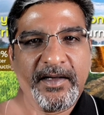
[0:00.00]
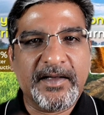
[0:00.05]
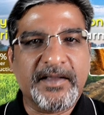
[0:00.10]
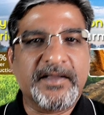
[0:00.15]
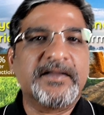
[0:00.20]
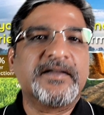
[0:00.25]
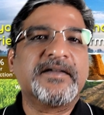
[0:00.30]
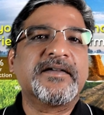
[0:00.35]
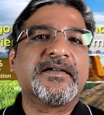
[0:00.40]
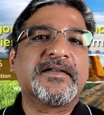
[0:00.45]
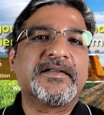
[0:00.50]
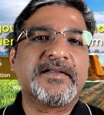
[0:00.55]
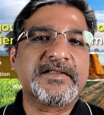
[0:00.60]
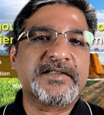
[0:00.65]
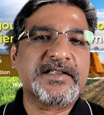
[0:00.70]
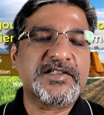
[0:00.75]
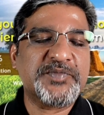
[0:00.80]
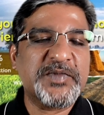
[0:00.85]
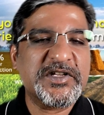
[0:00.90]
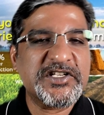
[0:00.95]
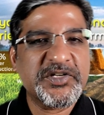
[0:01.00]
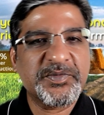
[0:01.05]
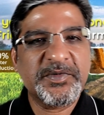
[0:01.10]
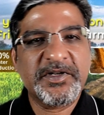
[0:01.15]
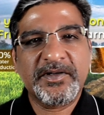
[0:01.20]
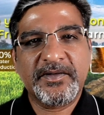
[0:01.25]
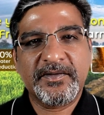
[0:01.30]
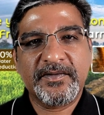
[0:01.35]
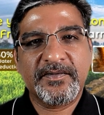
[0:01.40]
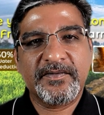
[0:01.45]
Hi, this is
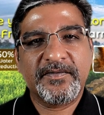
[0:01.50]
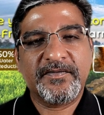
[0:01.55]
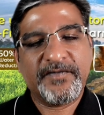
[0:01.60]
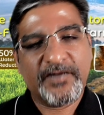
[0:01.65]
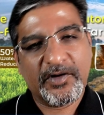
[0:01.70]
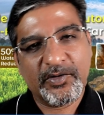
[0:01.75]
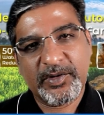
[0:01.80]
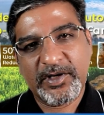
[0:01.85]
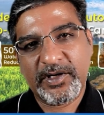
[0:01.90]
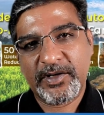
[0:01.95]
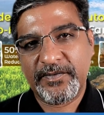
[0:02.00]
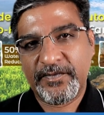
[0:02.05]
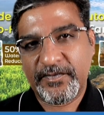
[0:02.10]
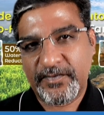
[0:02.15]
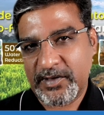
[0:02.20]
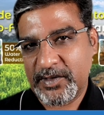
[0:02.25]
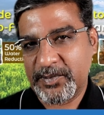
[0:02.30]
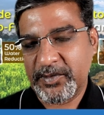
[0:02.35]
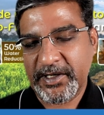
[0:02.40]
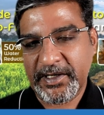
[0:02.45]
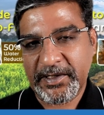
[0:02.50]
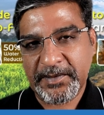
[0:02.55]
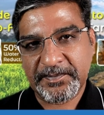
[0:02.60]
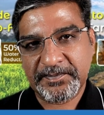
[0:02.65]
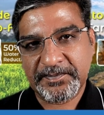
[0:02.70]
Benjamin, founder of Farmagain.